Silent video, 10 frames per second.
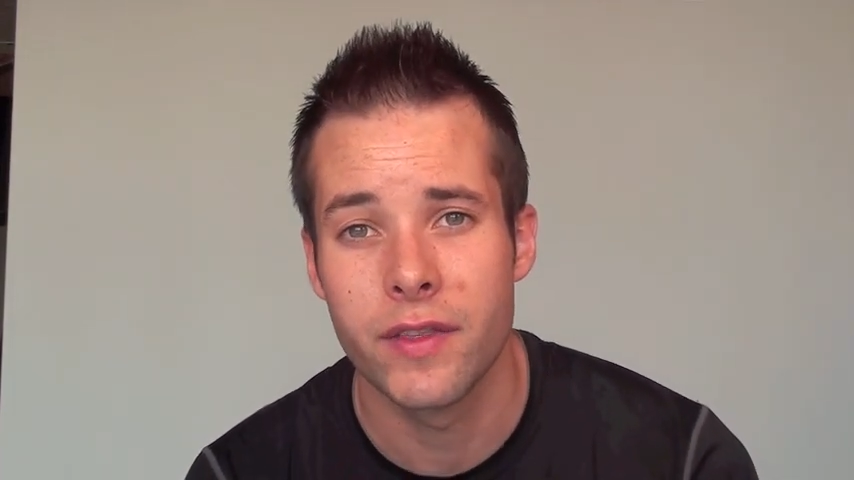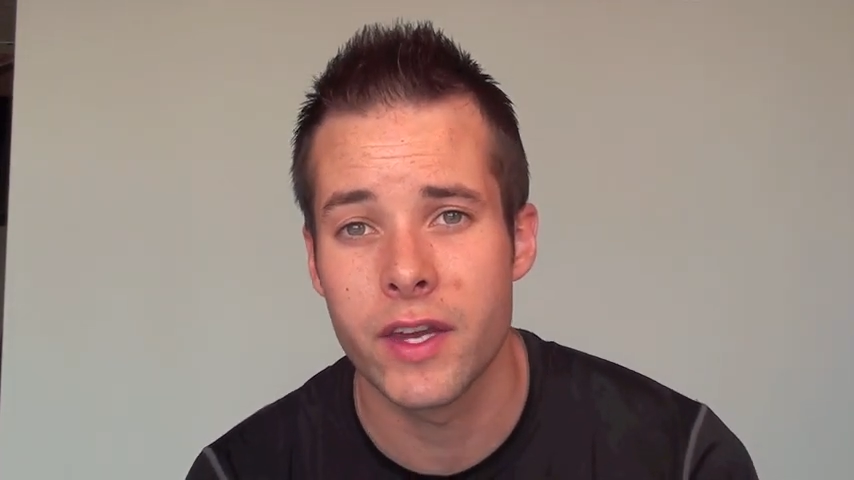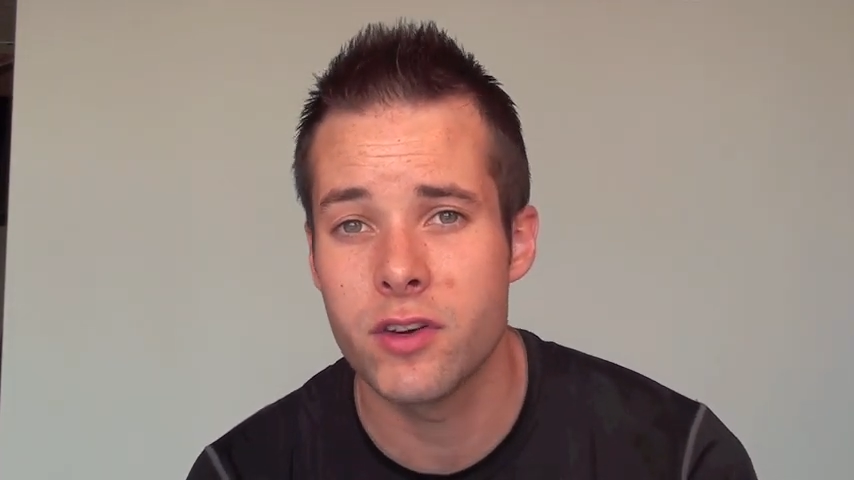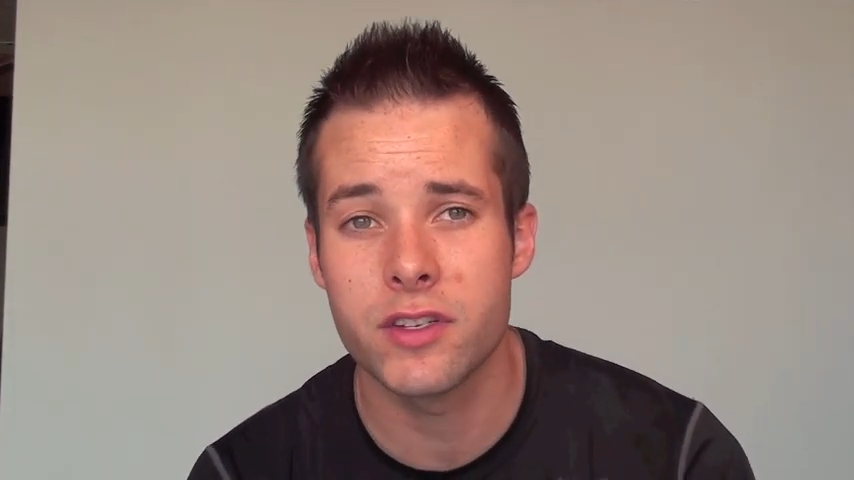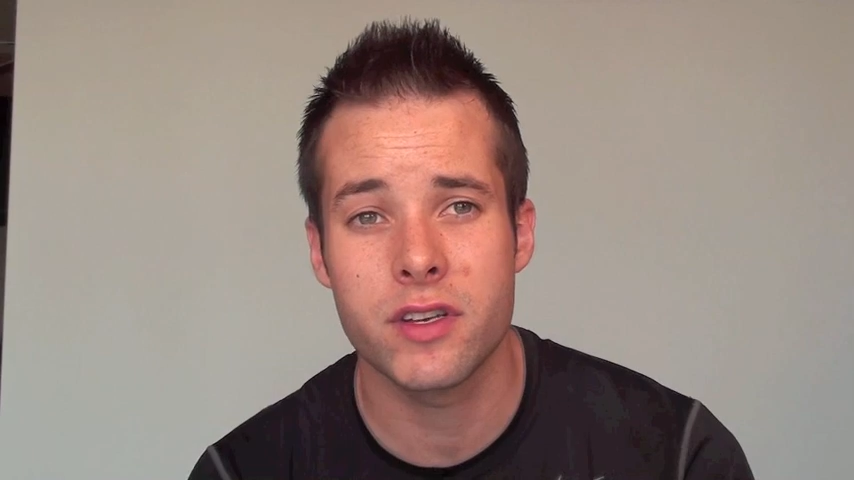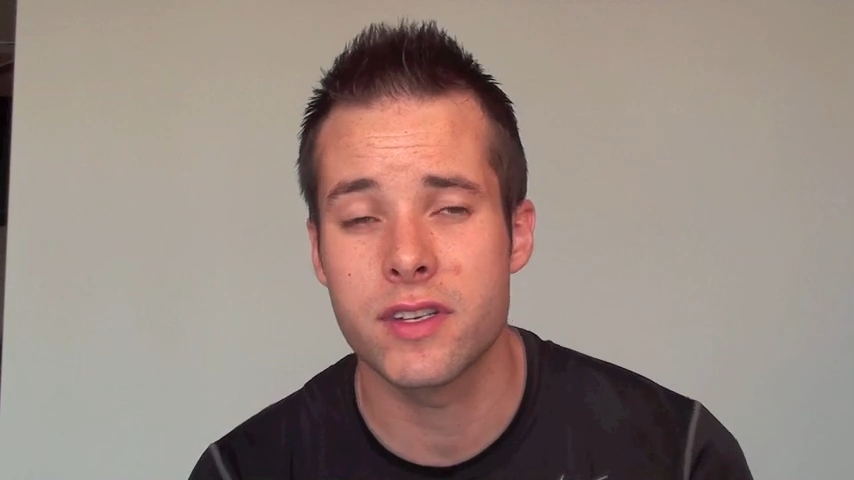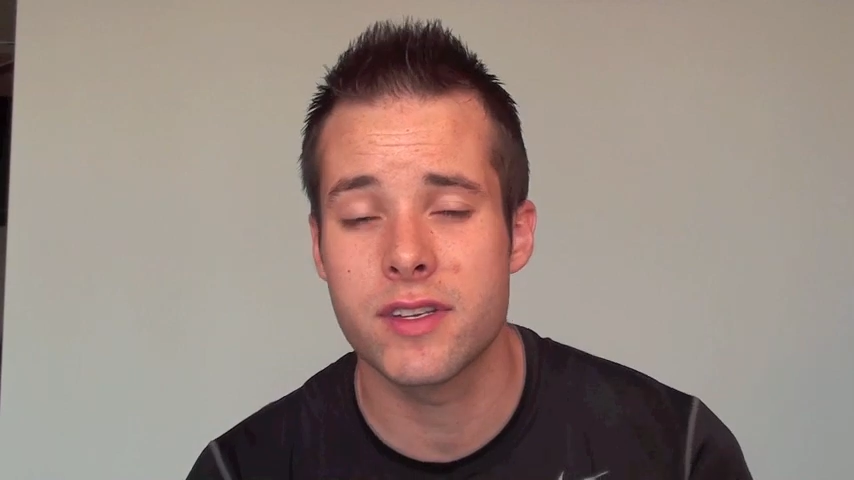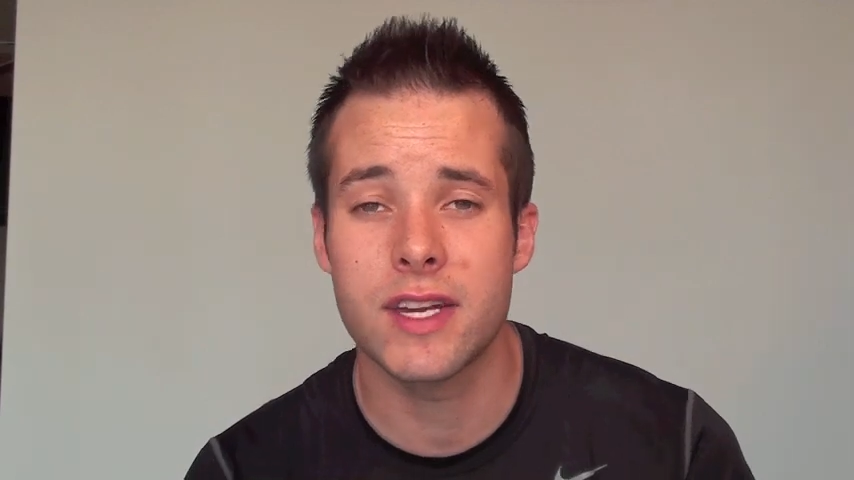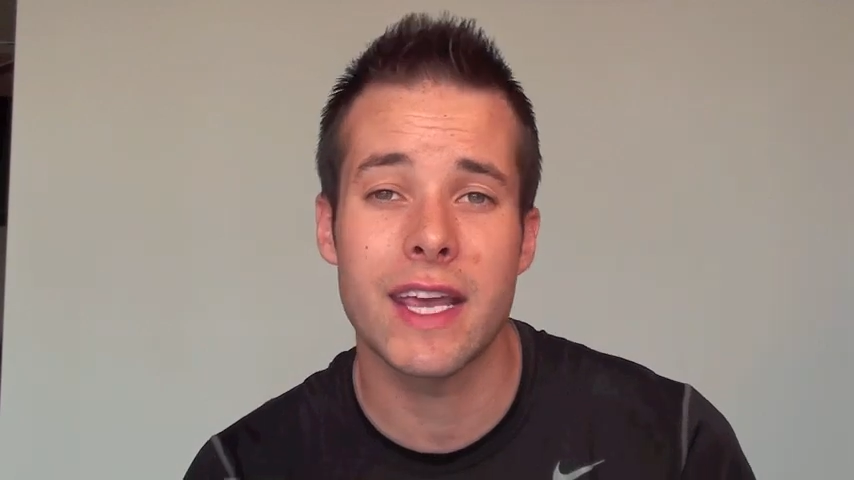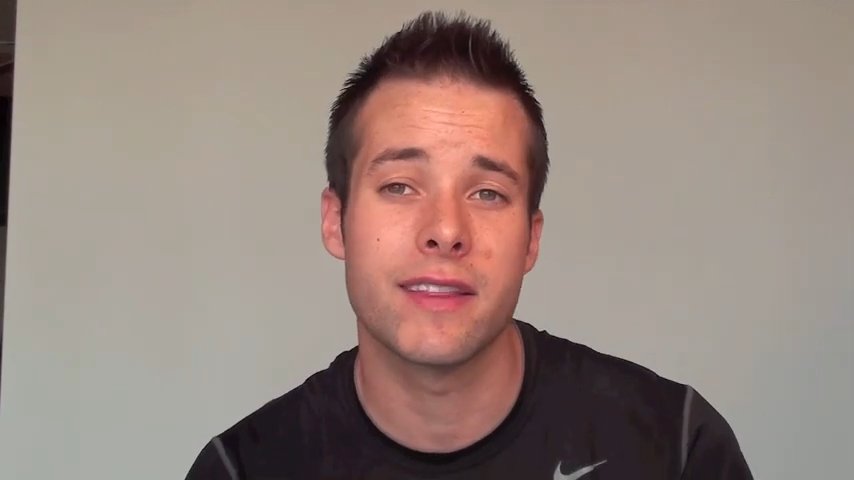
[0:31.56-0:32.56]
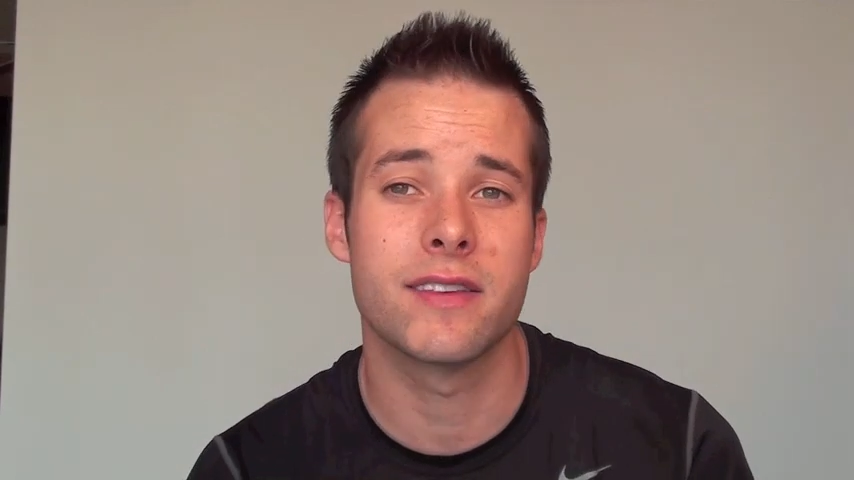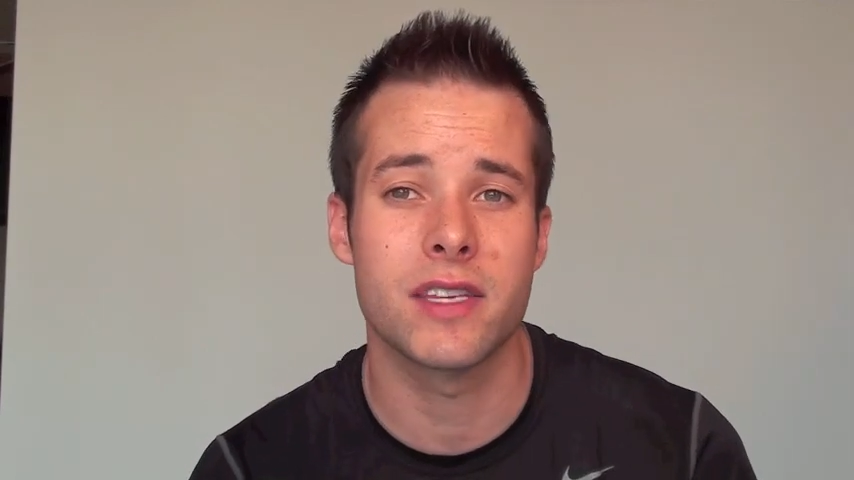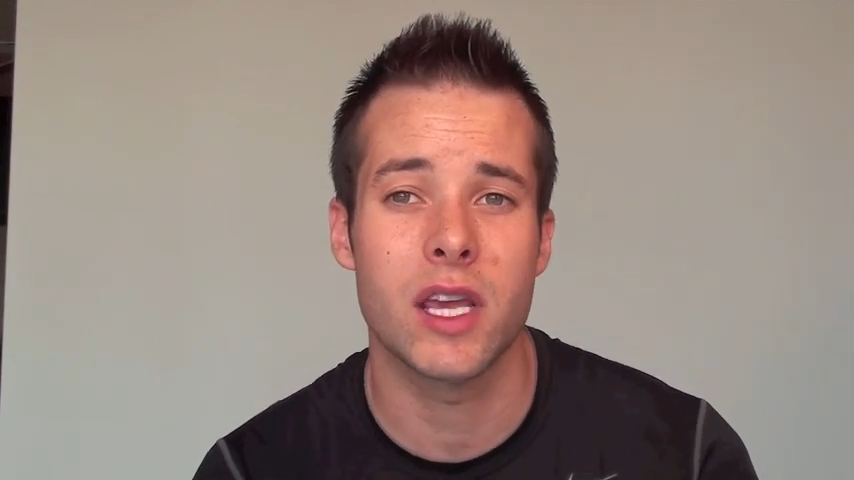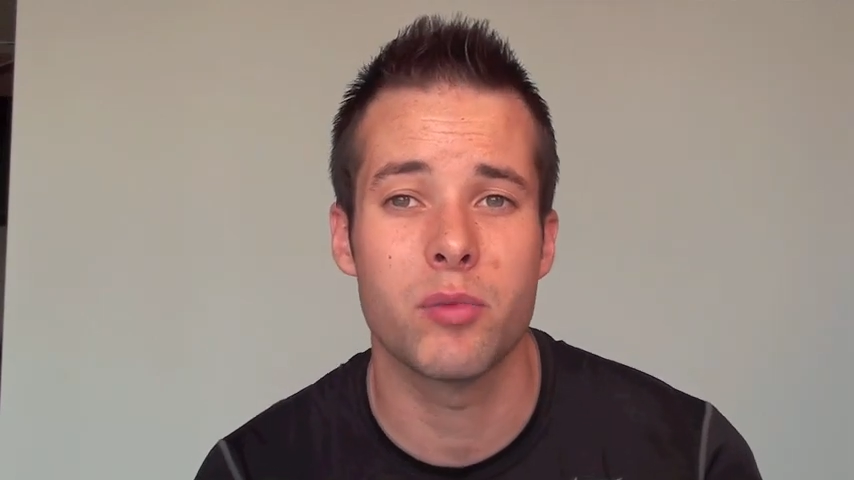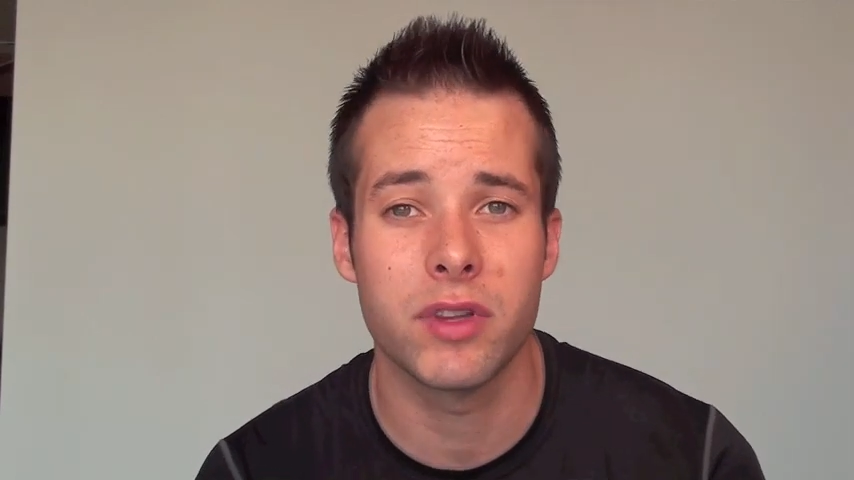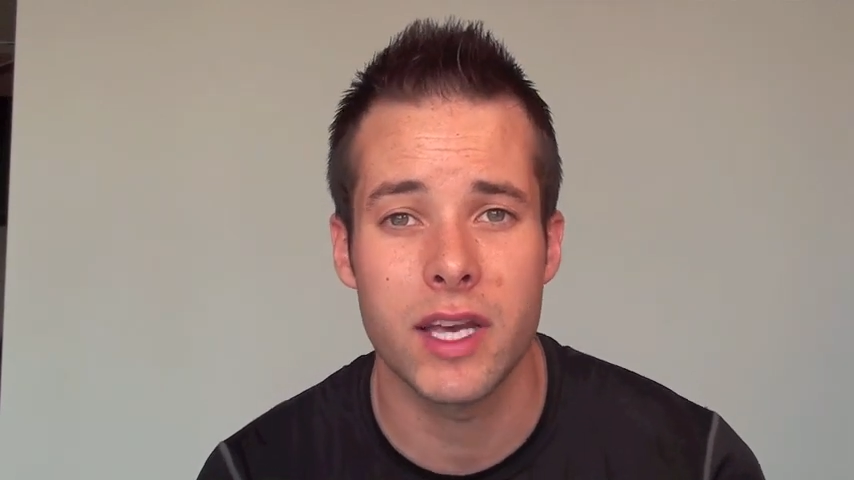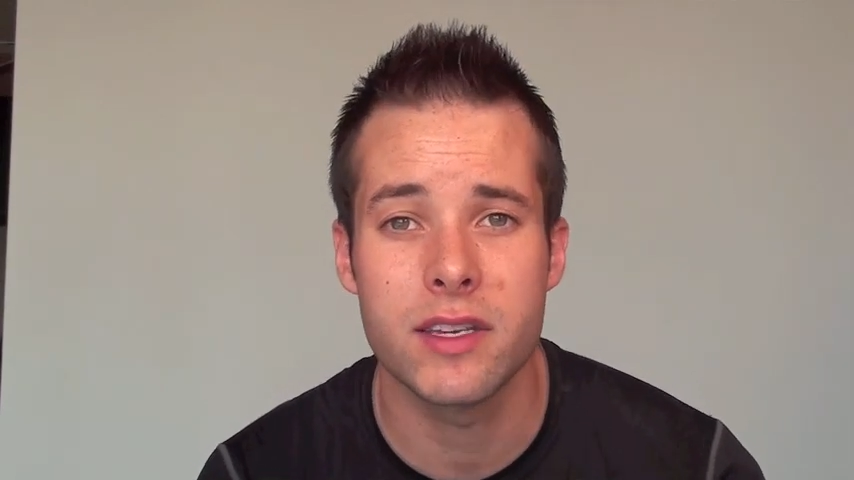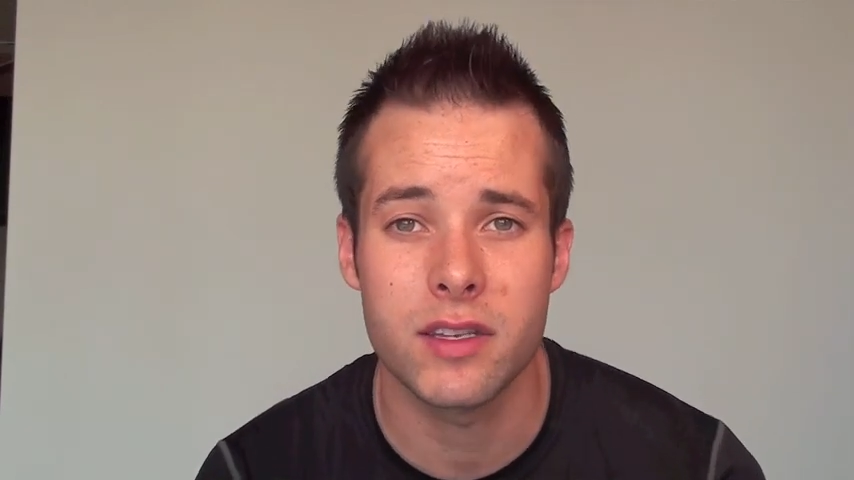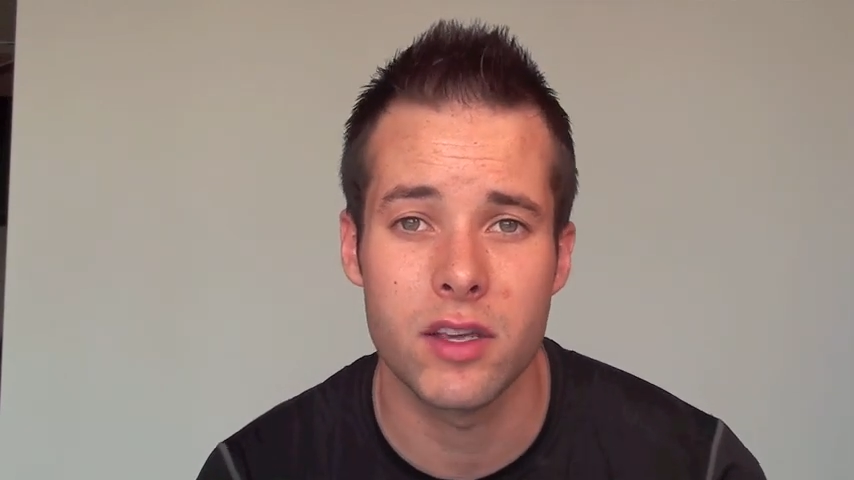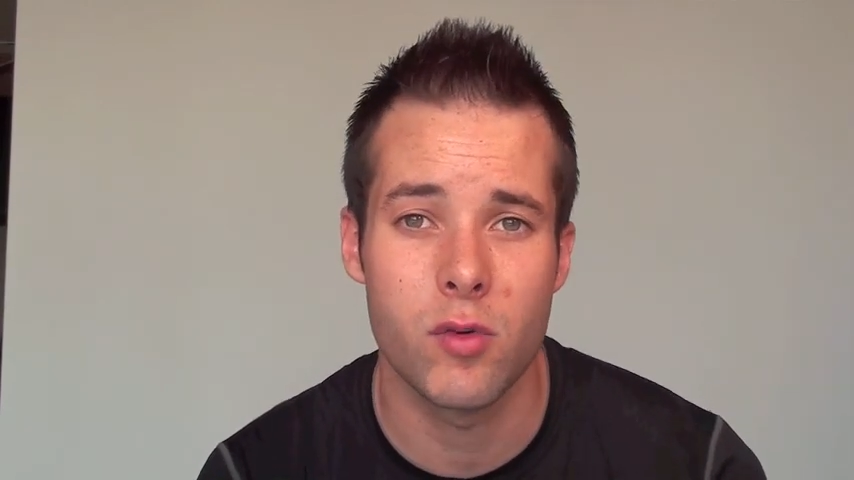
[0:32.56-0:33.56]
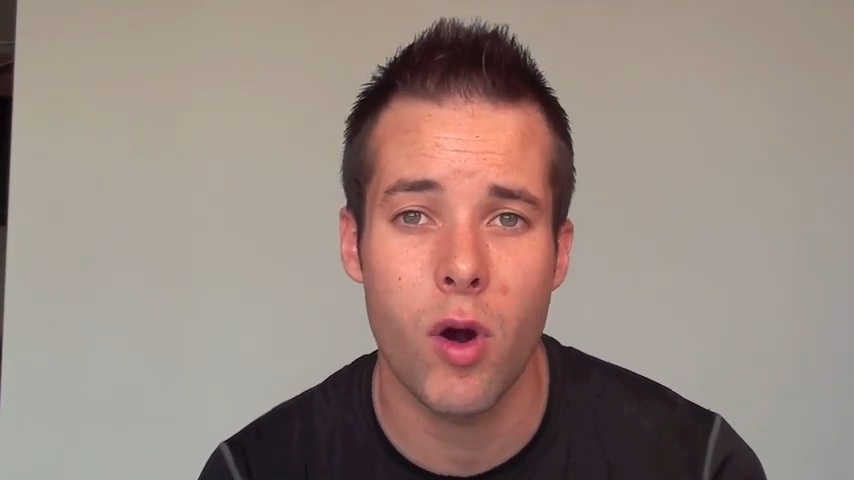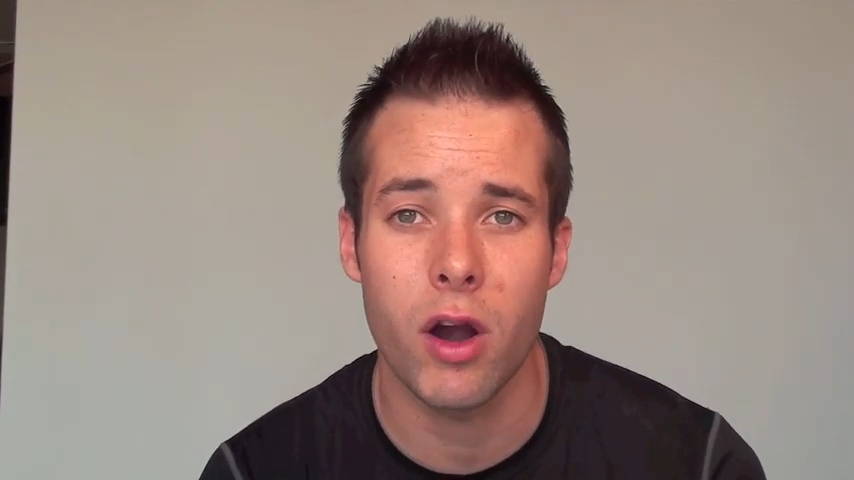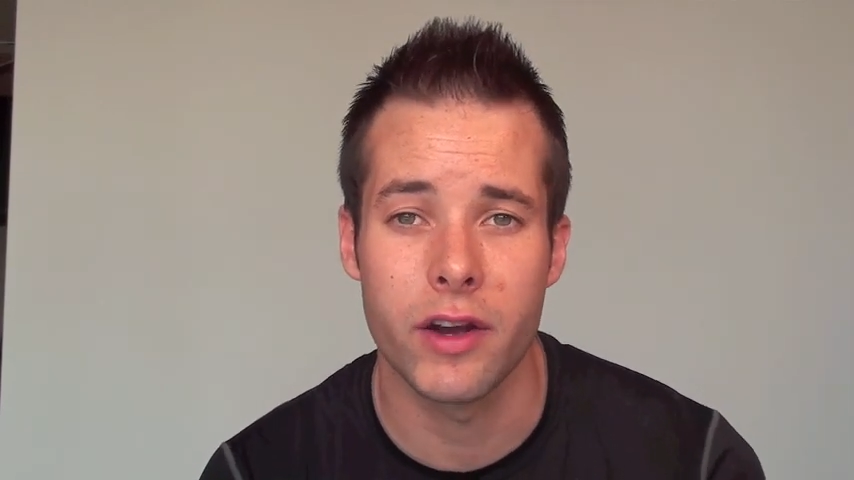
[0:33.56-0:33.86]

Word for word: then you're just going to stay in the same place that you are.